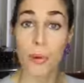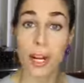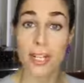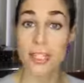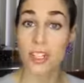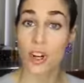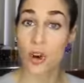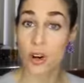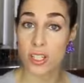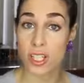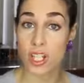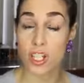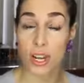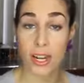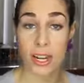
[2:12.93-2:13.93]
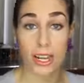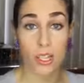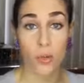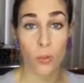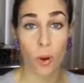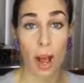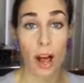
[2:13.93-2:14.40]
But I did corset training
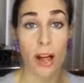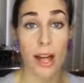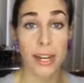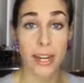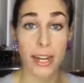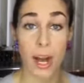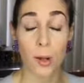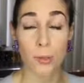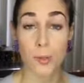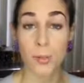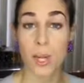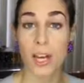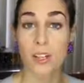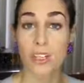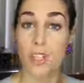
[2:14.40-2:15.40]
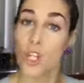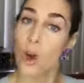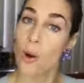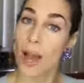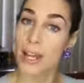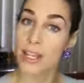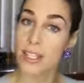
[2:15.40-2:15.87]
as well and it helped me out. So
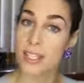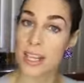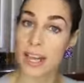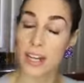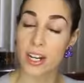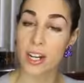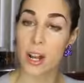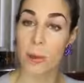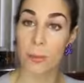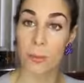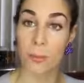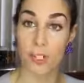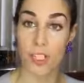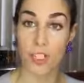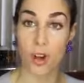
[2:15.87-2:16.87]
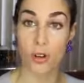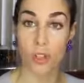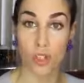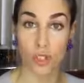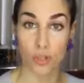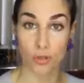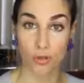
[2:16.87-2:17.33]
I decided a couple of months ago
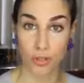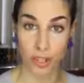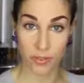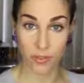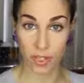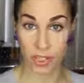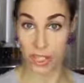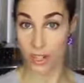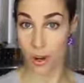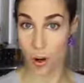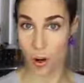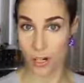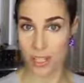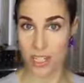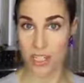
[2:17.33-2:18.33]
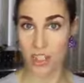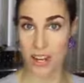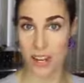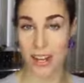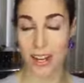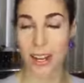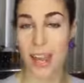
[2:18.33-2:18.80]
to revisit corset
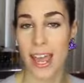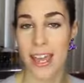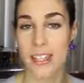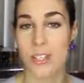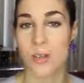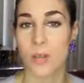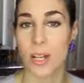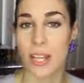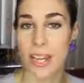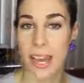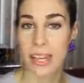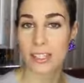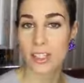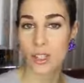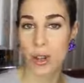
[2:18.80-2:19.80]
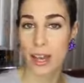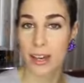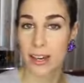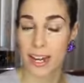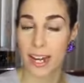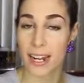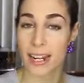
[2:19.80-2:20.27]
training and do it again so I
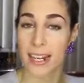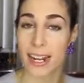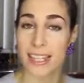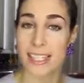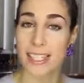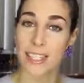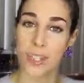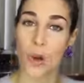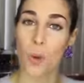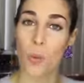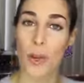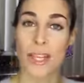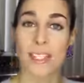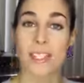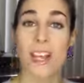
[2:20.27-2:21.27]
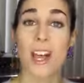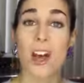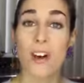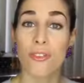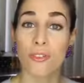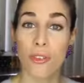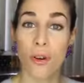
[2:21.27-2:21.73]
could get a nice little waist
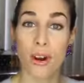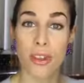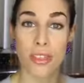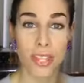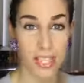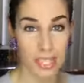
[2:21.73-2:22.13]
for the